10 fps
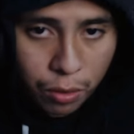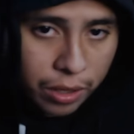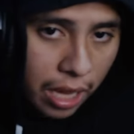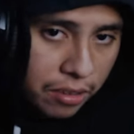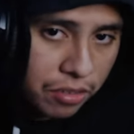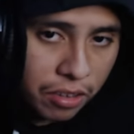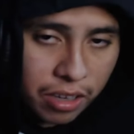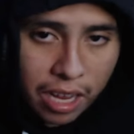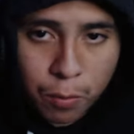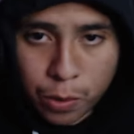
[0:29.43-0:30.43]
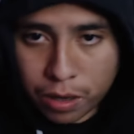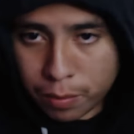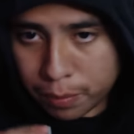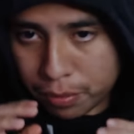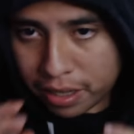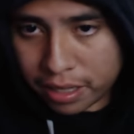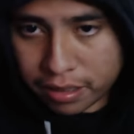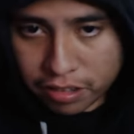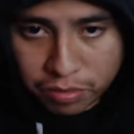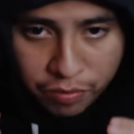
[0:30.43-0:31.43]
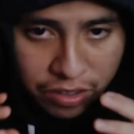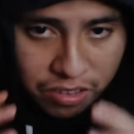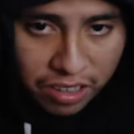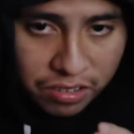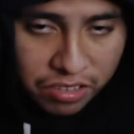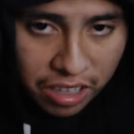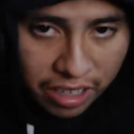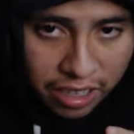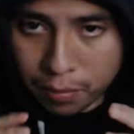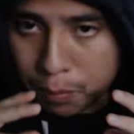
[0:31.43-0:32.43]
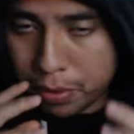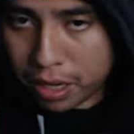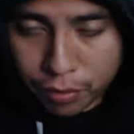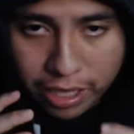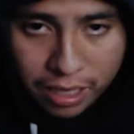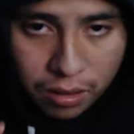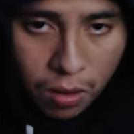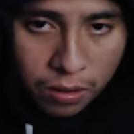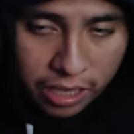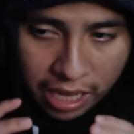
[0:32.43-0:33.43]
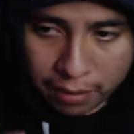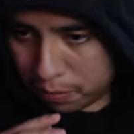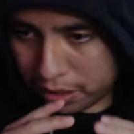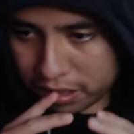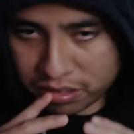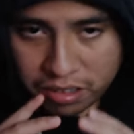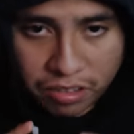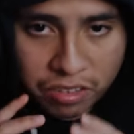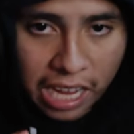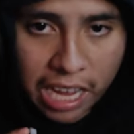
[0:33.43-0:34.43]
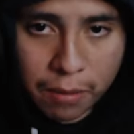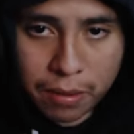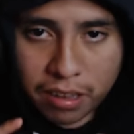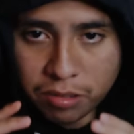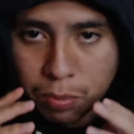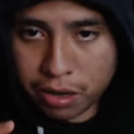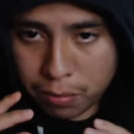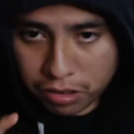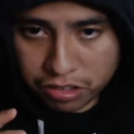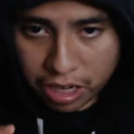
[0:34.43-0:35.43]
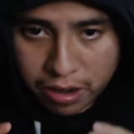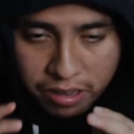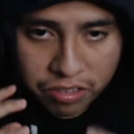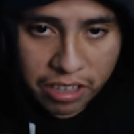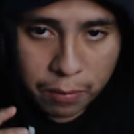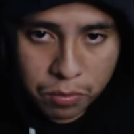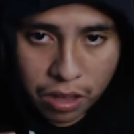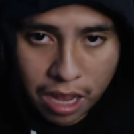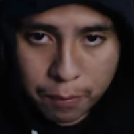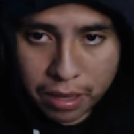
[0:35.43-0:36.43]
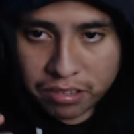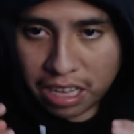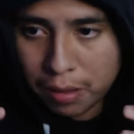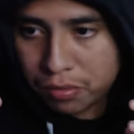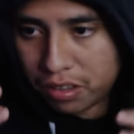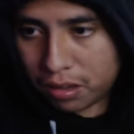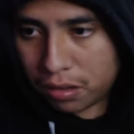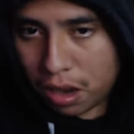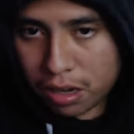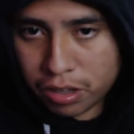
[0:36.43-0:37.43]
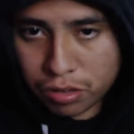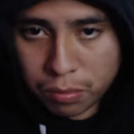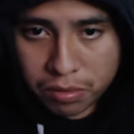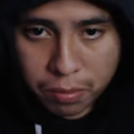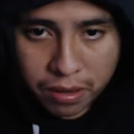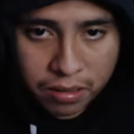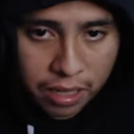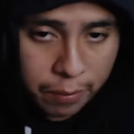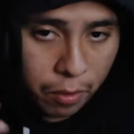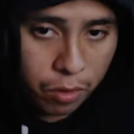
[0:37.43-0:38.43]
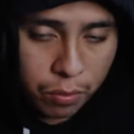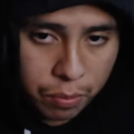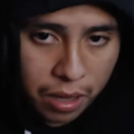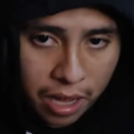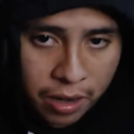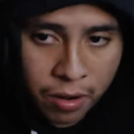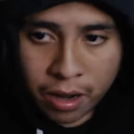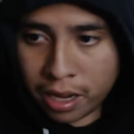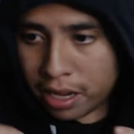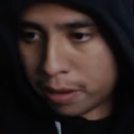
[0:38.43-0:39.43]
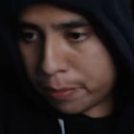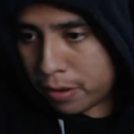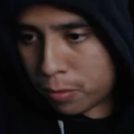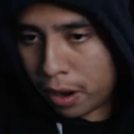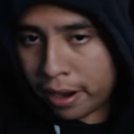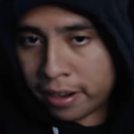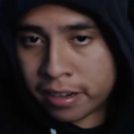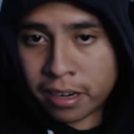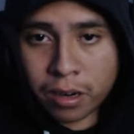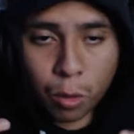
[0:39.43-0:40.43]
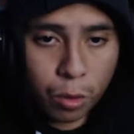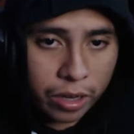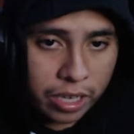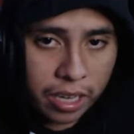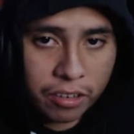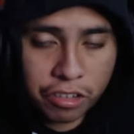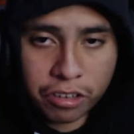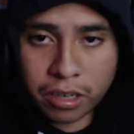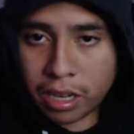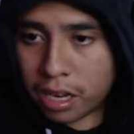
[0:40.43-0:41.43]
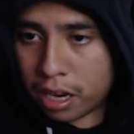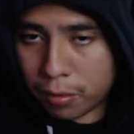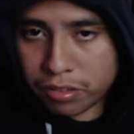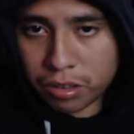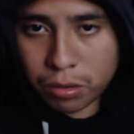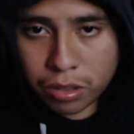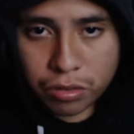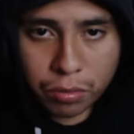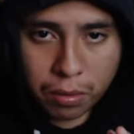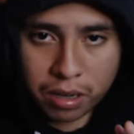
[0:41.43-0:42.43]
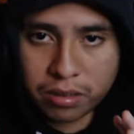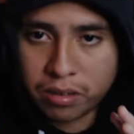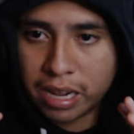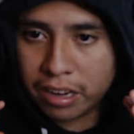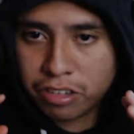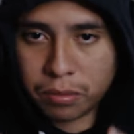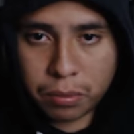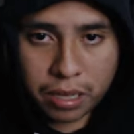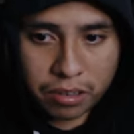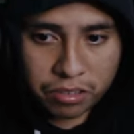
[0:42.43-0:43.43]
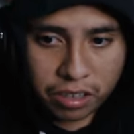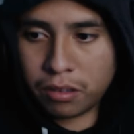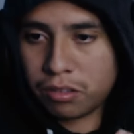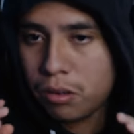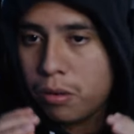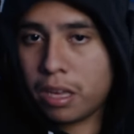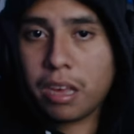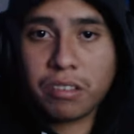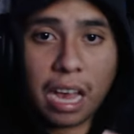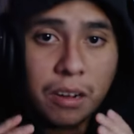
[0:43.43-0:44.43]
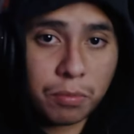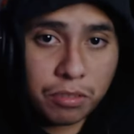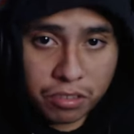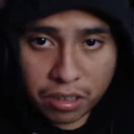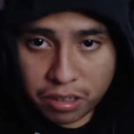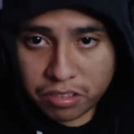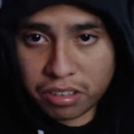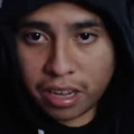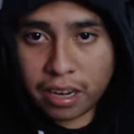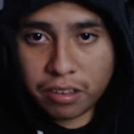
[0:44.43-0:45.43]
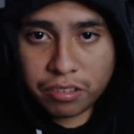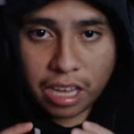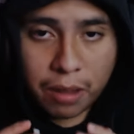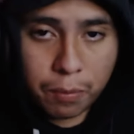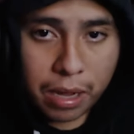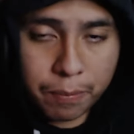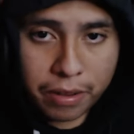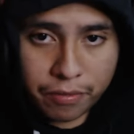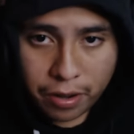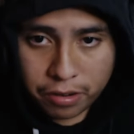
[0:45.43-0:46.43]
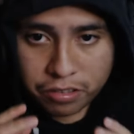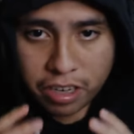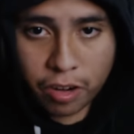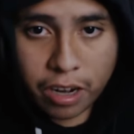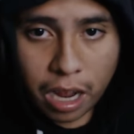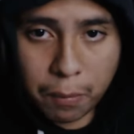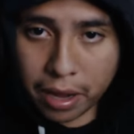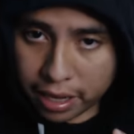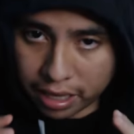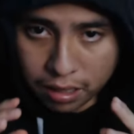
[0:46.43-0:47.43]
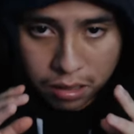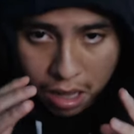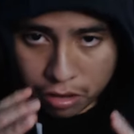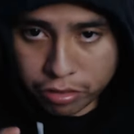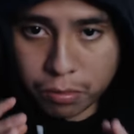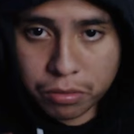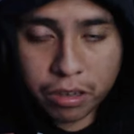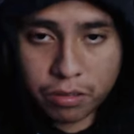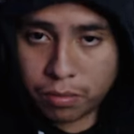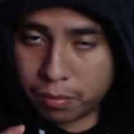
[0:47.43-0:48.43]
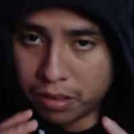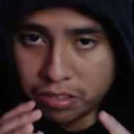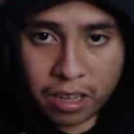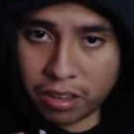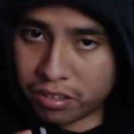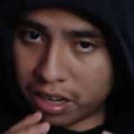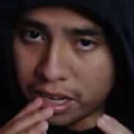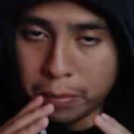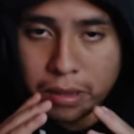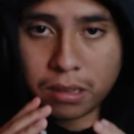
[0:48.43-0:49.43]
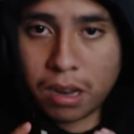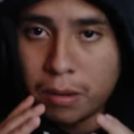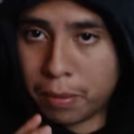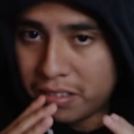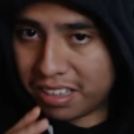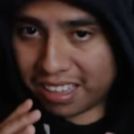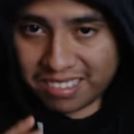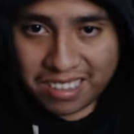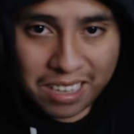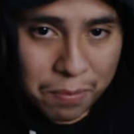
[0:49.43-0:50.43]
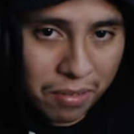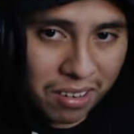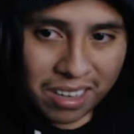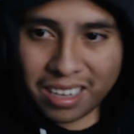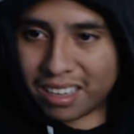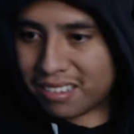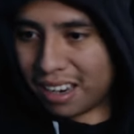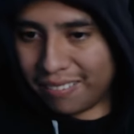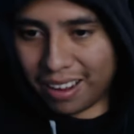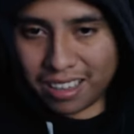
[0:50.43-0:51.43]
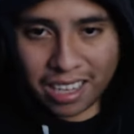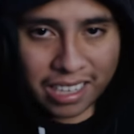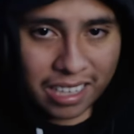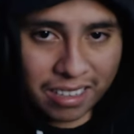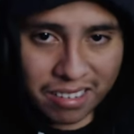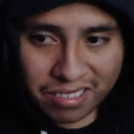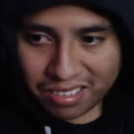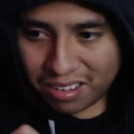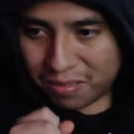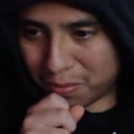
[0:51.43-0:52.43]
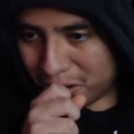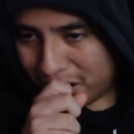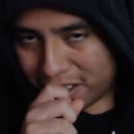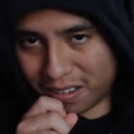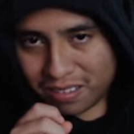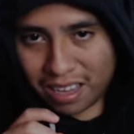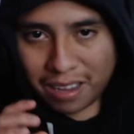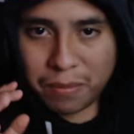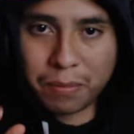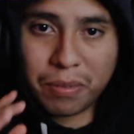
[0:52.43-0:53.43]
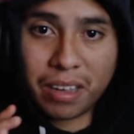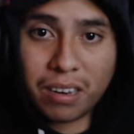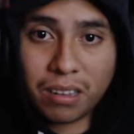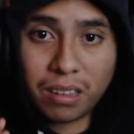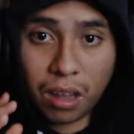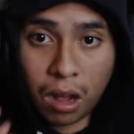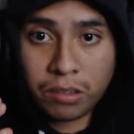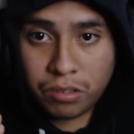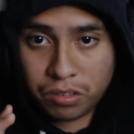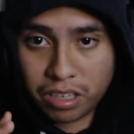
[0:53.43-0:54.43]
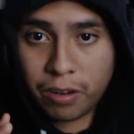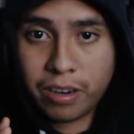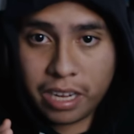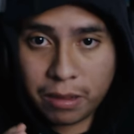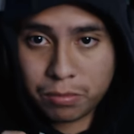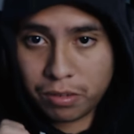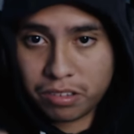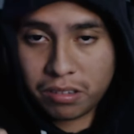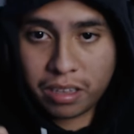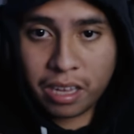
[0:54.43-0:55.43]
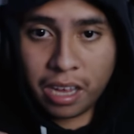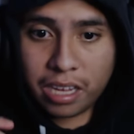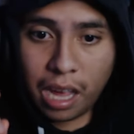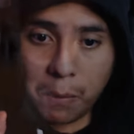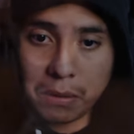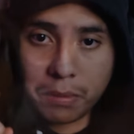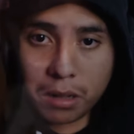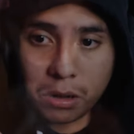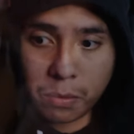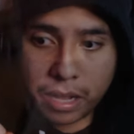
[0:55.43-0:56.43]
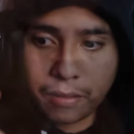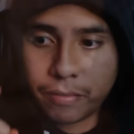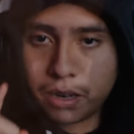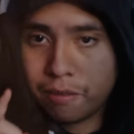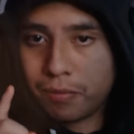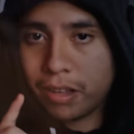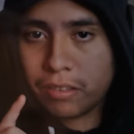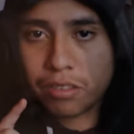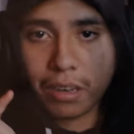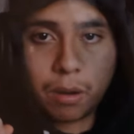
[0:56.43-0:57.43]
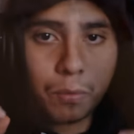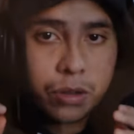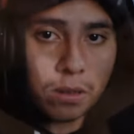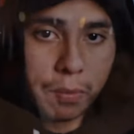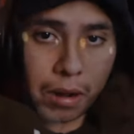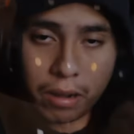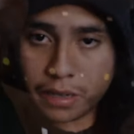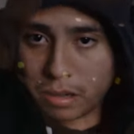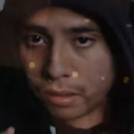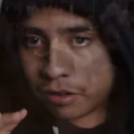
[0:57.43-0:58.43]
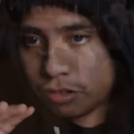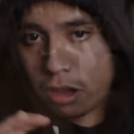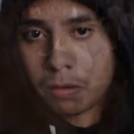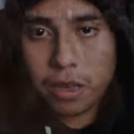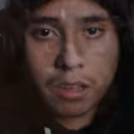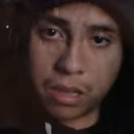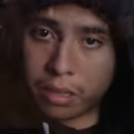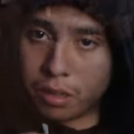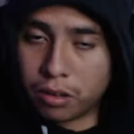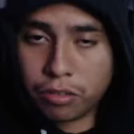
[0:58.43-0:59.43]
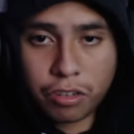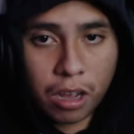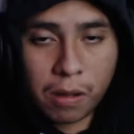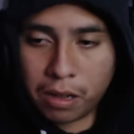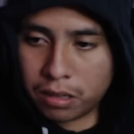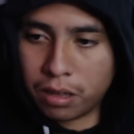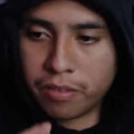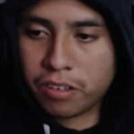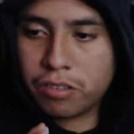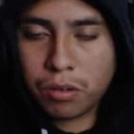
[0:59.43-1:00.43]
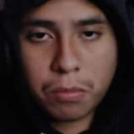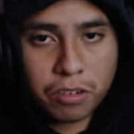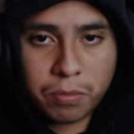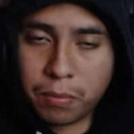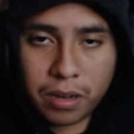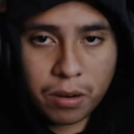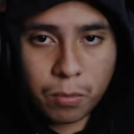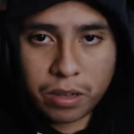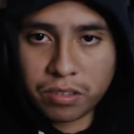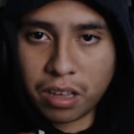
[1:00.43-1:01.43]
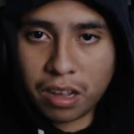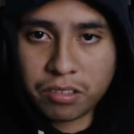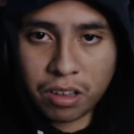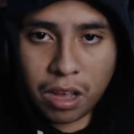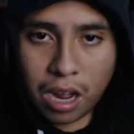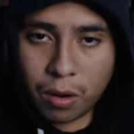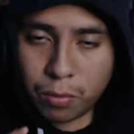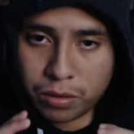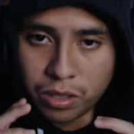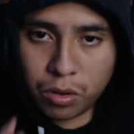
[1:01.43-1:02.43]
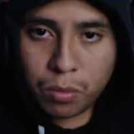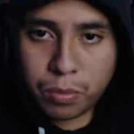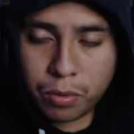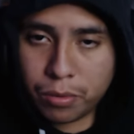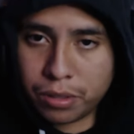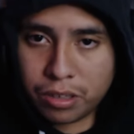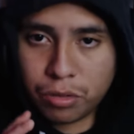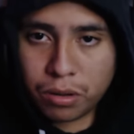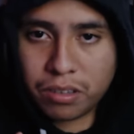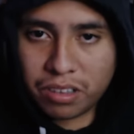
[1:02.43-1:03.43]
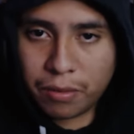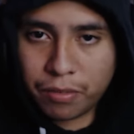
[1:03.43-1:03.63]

yes, today we're we'll this 15 second minute freaking long game because this game is pretty much scary at the same time because I've seen a lot of YouTubers play like Plyer, 8-Bit Ryan, Cory Kenshin, every single YouTuber out there that actually play this game. So yes, I'm just gonna say this game might be very scary. I might get a lot of jump scares from this. It's gonna give me a lot of PTSD, bro, because I'm not liking this stuff, bro. I ain't gonna lie. I've been playing lots of scary games recently. Yeah, I've been yes, sir. Yes, sir. Yes, Good job. I love y'all so much, man. Anyways, guys, I really hope you really enjoyed this. If you're